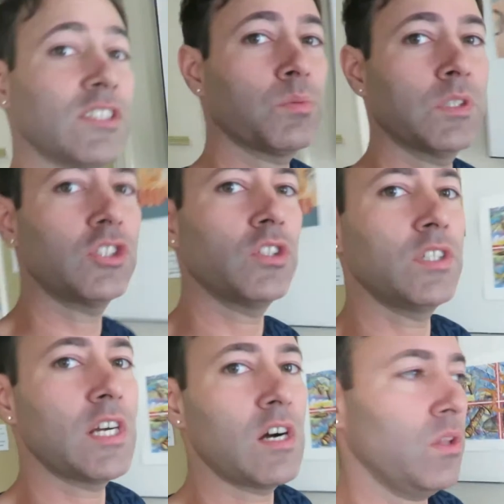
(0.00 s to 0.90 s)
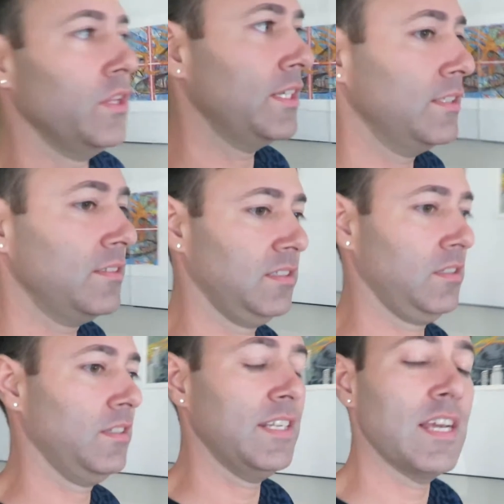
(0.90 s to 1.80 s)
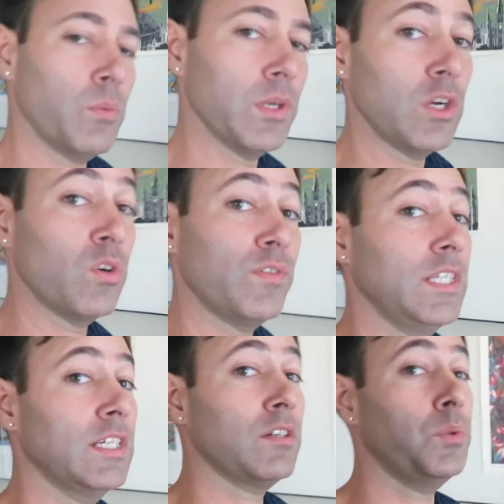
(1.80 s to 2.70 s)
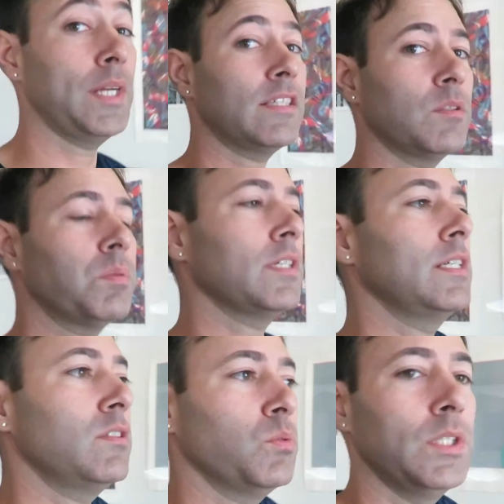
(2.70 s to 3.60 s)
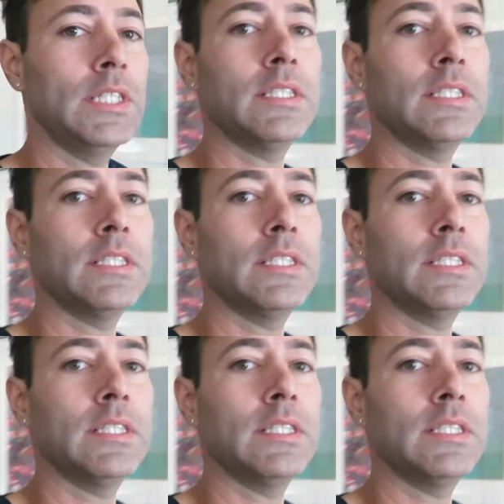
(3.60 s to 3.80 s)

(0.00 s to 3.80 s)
just want to show y'all this. Now we're over here, we're at the place, we're